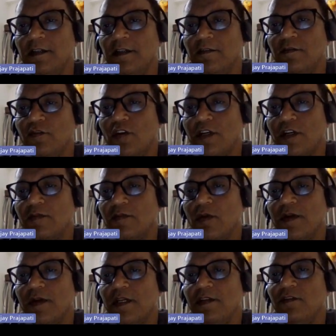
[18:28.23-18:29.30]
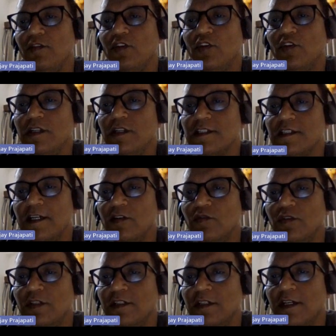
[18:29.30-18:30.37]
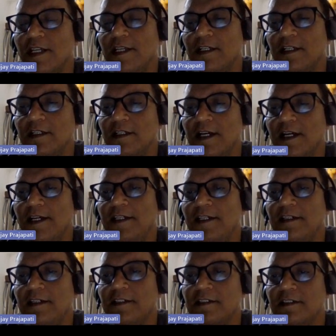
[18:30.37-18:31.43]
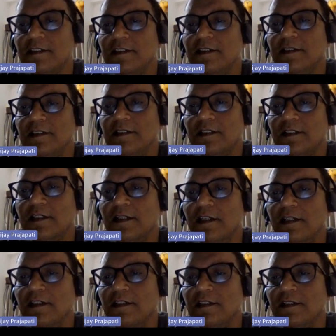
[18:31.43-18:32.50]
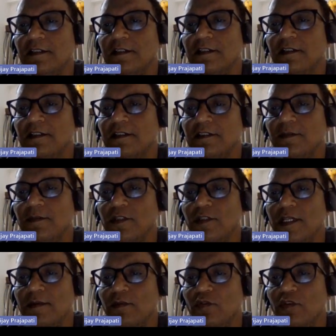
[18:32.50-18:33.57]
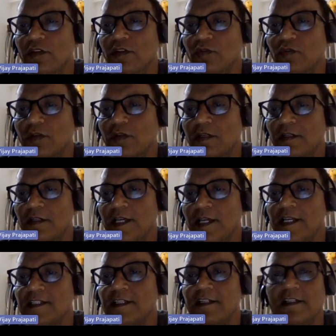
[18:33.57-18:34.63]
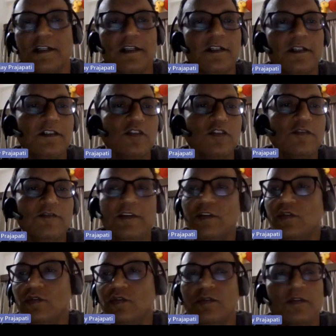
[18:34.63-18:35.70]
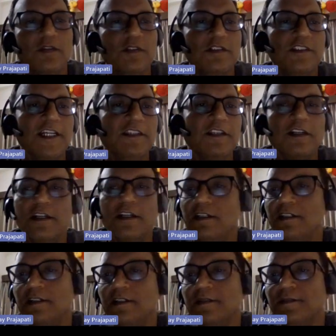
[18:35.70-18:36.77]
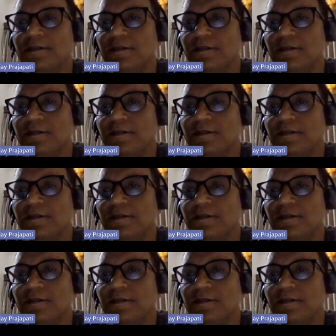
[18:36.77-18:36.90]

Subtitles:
And whatever property we can set over here, like heights, color. Suppose I am going to color accent color, so it will change the color.